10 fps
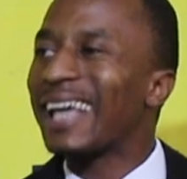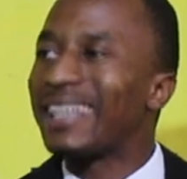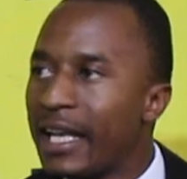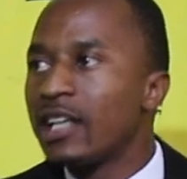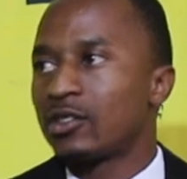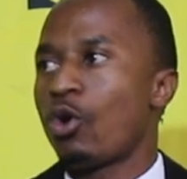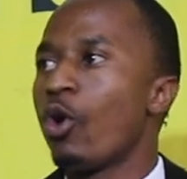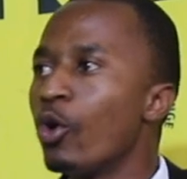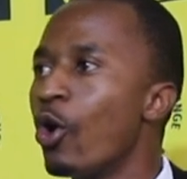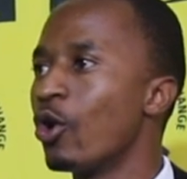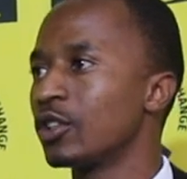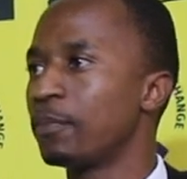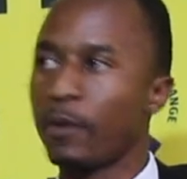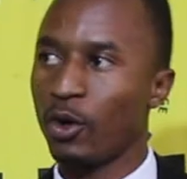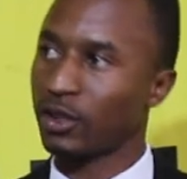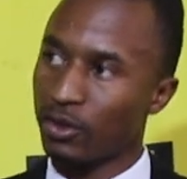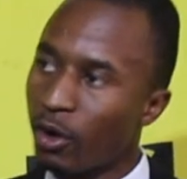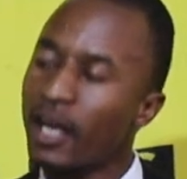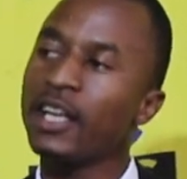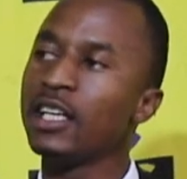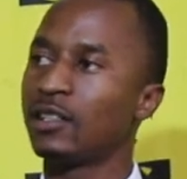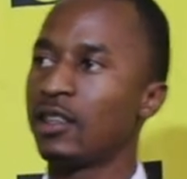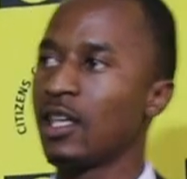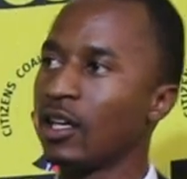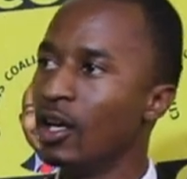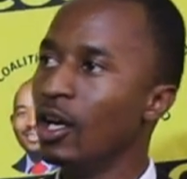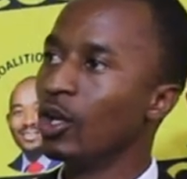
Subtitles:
against all odds, because it's not an easy thing